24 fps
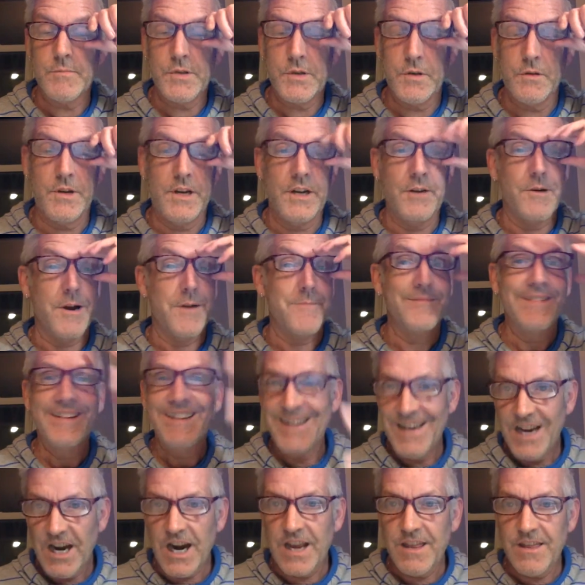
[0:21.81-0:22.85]
So anyway,
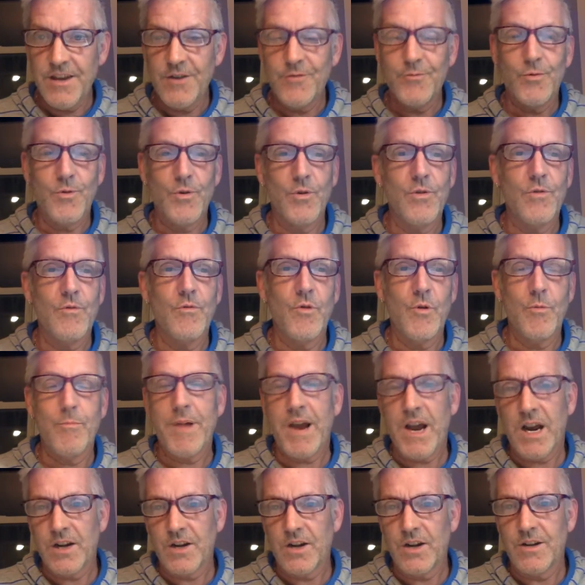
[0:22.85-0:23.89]
I think we're
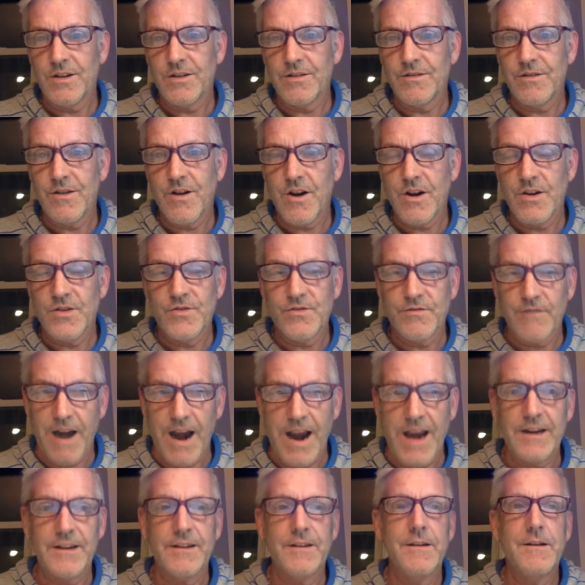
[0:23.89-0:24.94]
back on
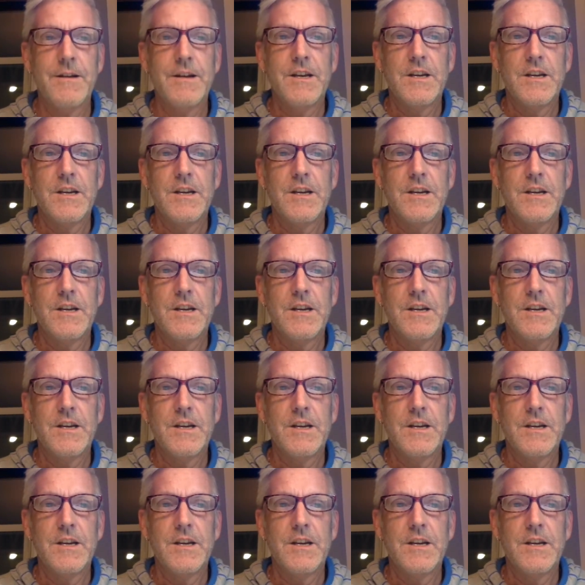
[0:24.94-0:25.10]
track.